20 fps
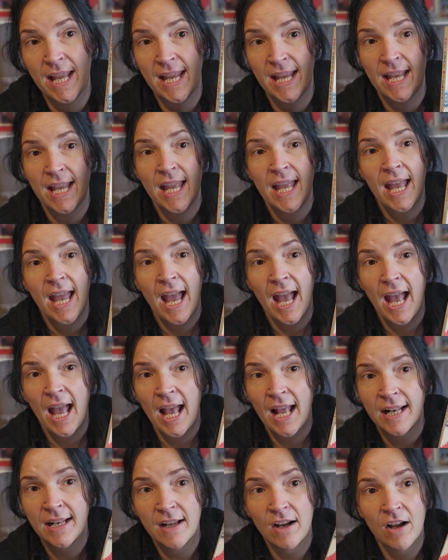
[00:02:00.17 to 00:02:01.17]
Lee,
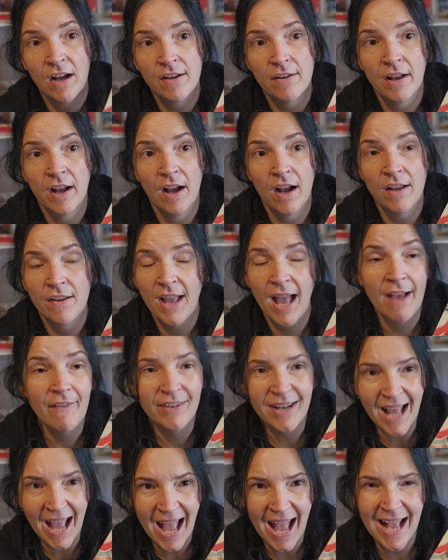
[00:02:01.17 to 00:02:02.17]
and I
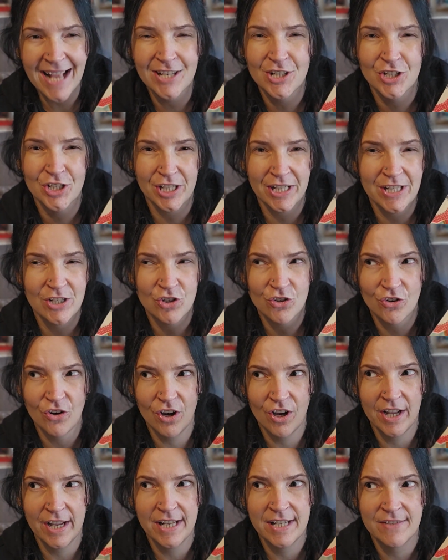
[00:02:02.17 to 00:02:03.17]
haven't actually
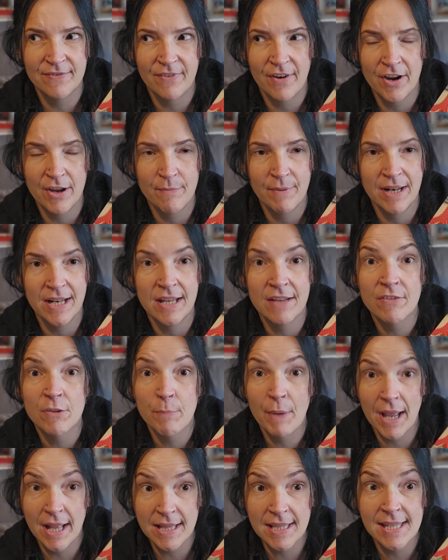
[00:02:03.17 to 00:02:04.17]
tried very many
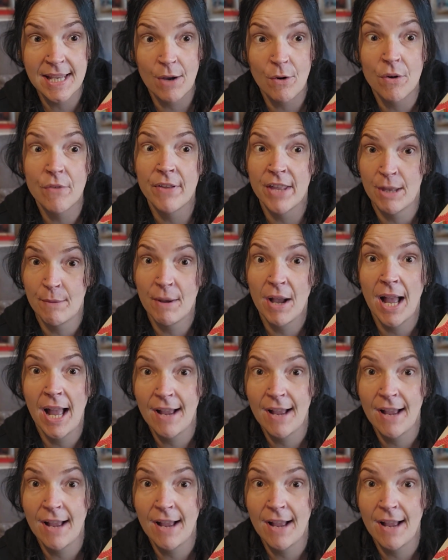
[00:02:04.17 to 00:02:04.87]
of the patterns out of here.